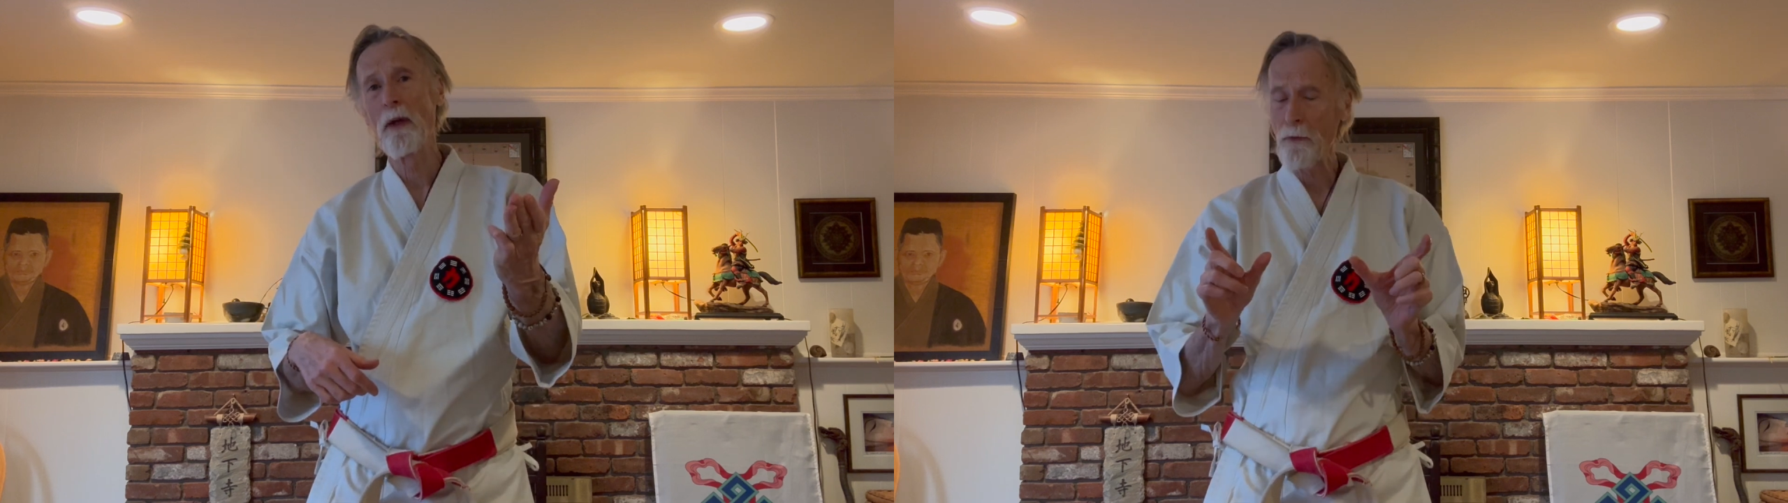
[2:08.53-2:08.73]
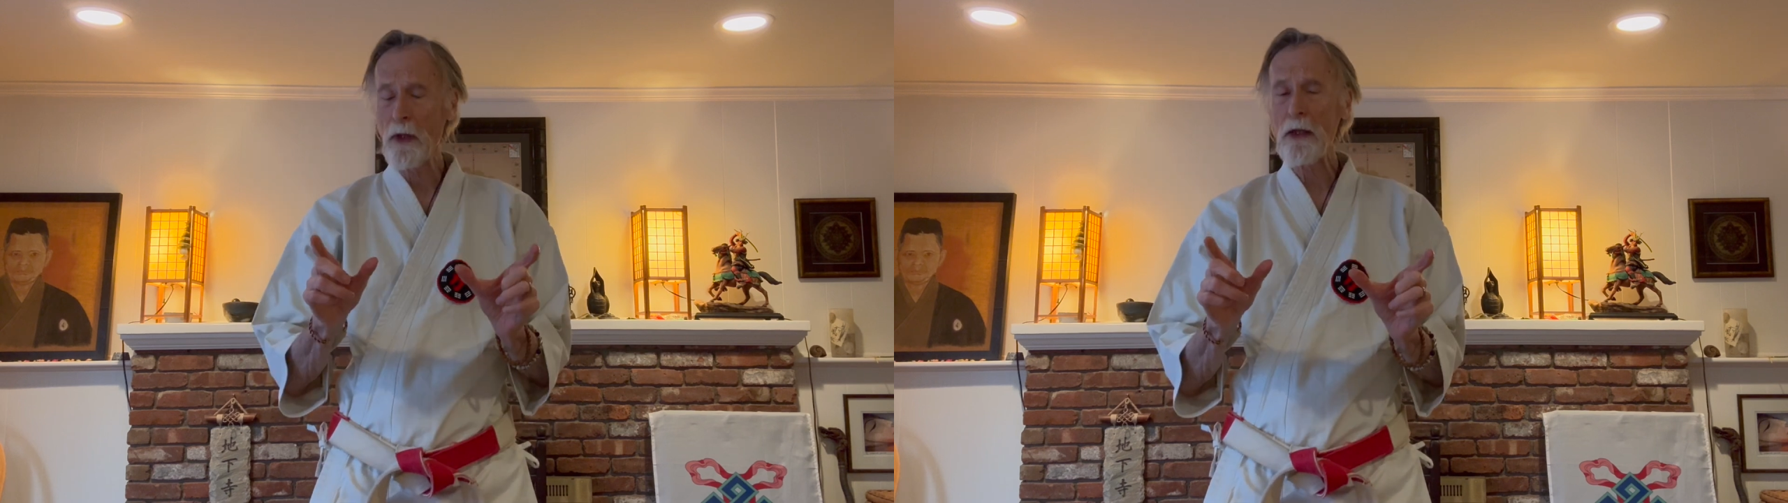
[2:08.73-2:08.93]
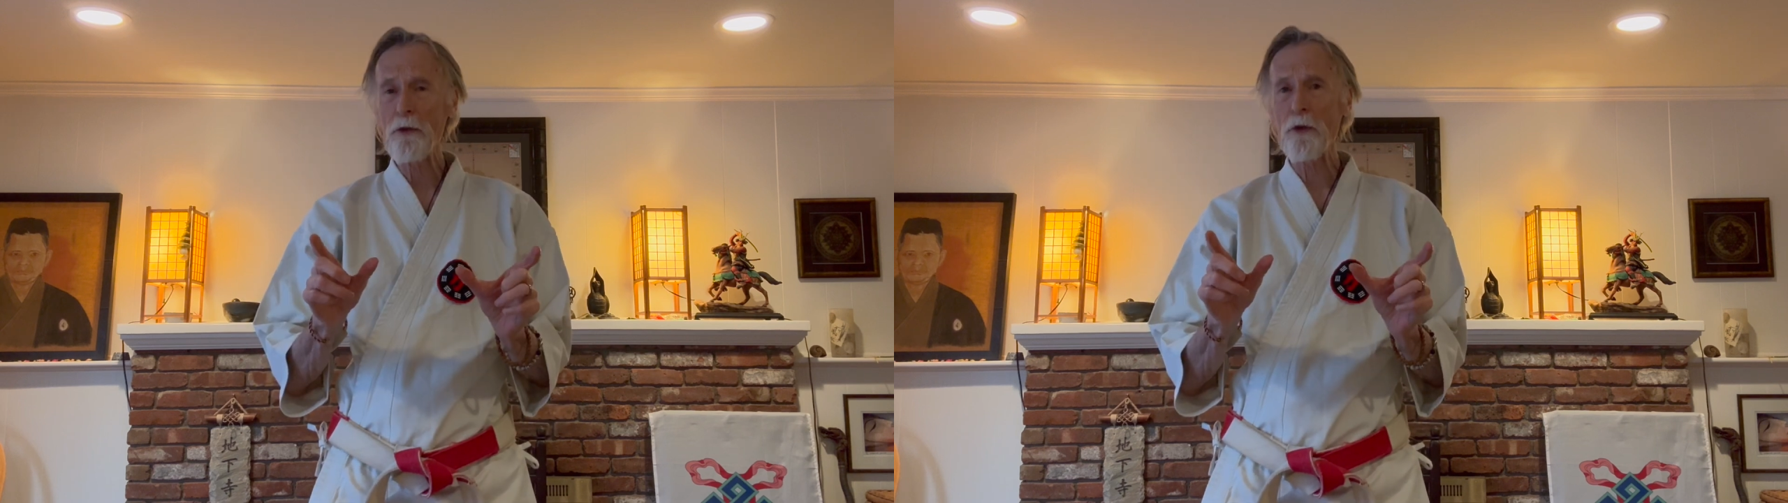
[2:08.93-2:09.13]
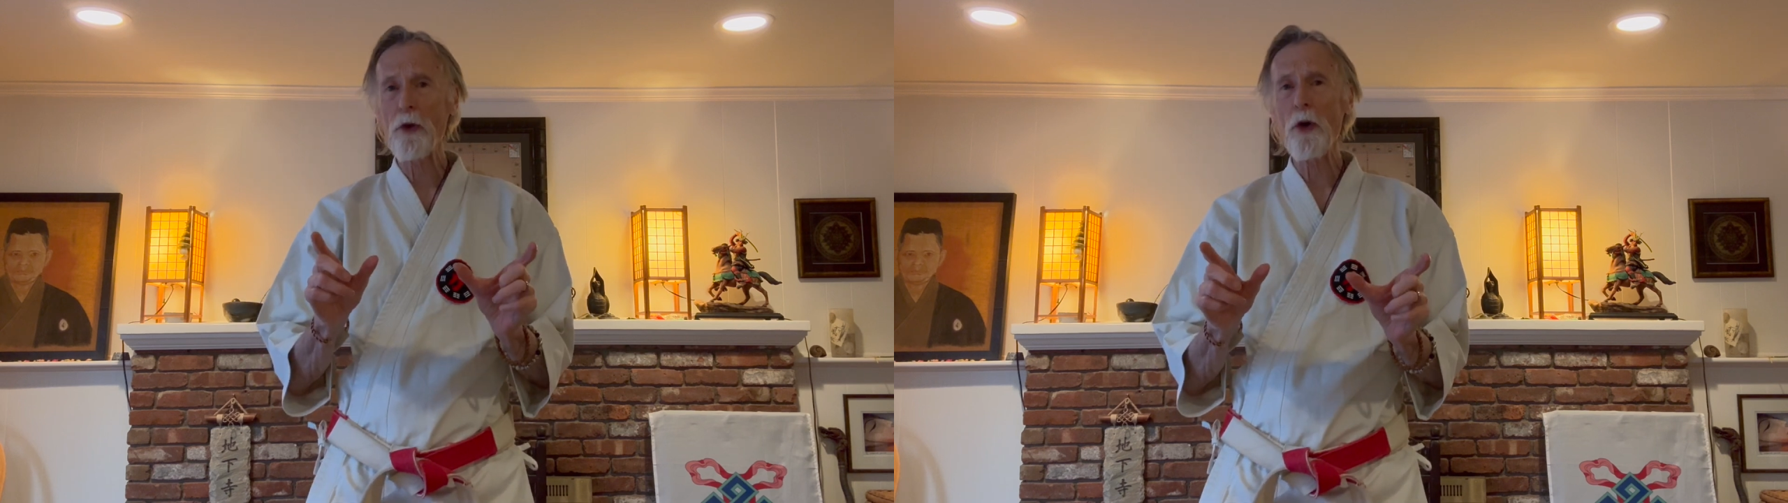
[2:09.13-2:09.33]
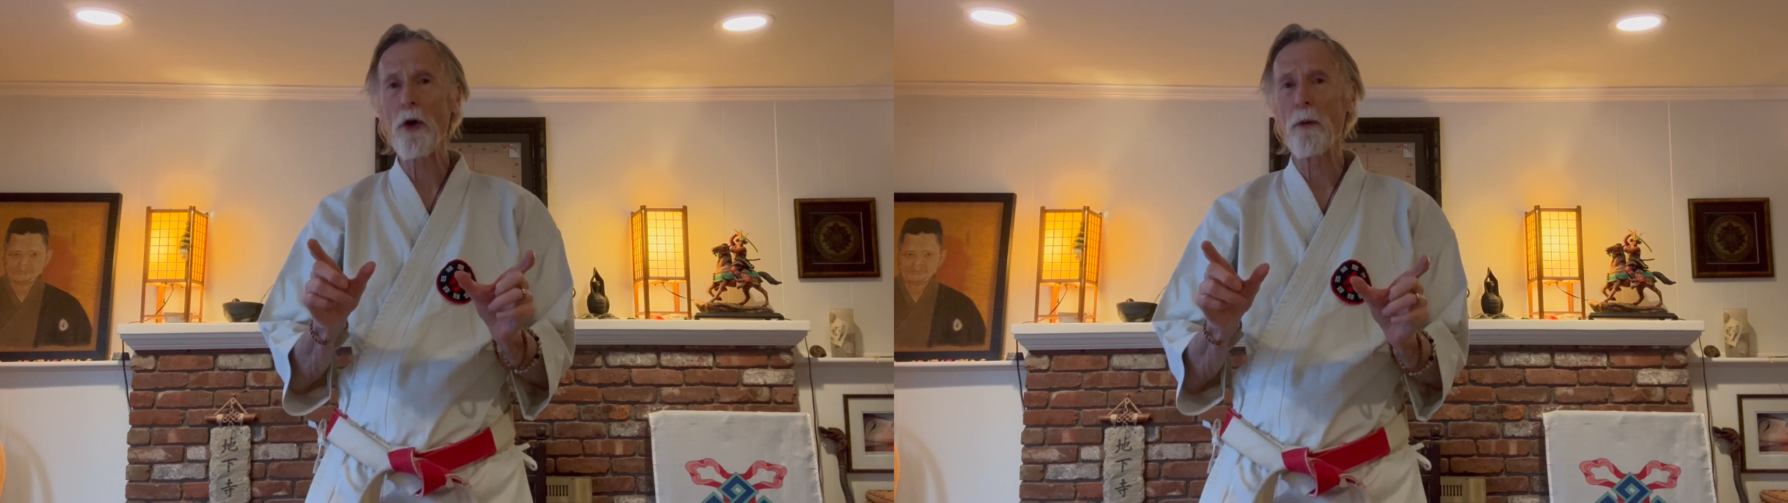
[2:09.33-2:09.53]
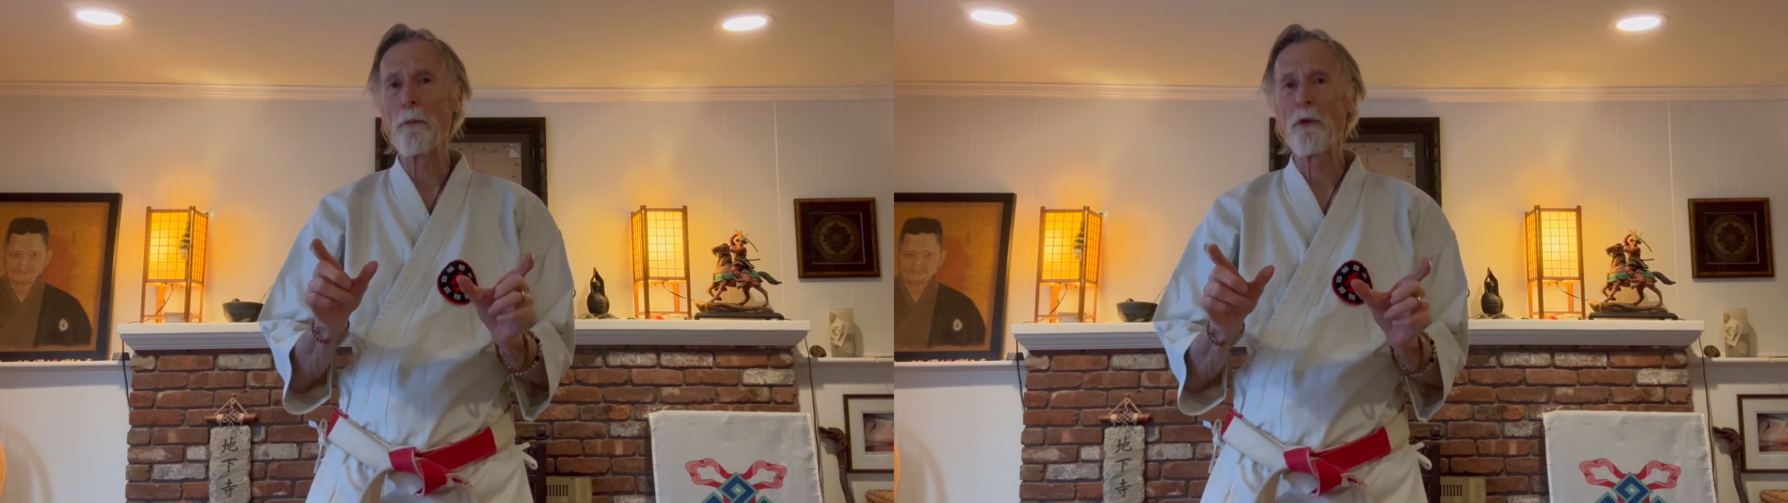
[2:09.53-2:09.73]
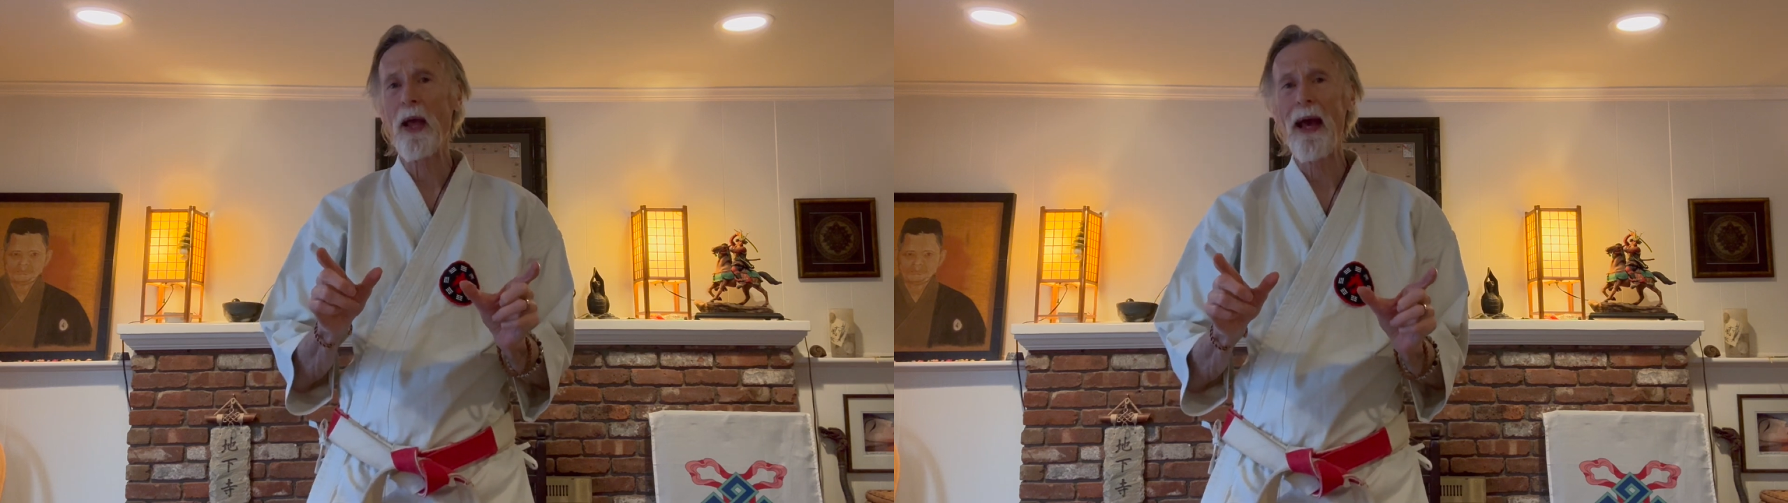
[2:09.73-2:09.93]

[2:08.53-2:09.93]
But these terms